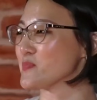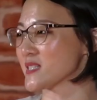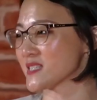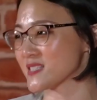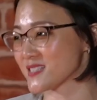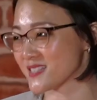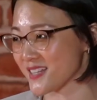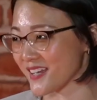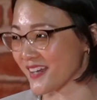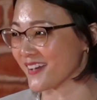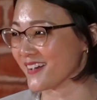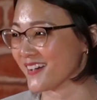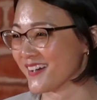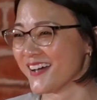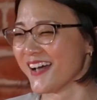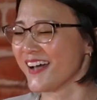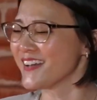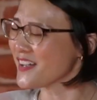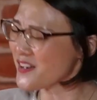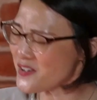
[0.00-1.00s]
a mistake.
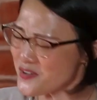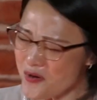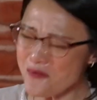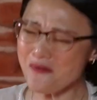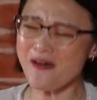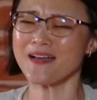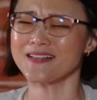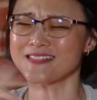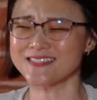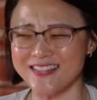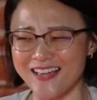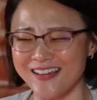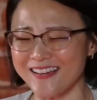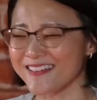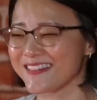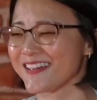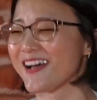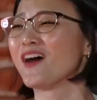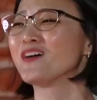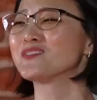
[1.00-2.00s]
And I know yeah.
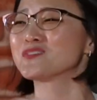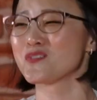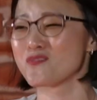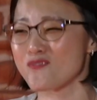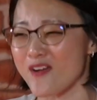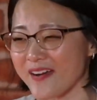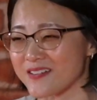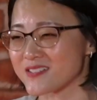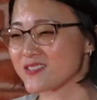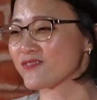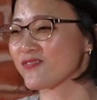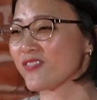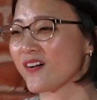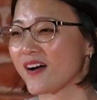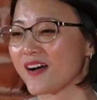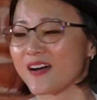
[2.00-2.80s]
exactly how to rectify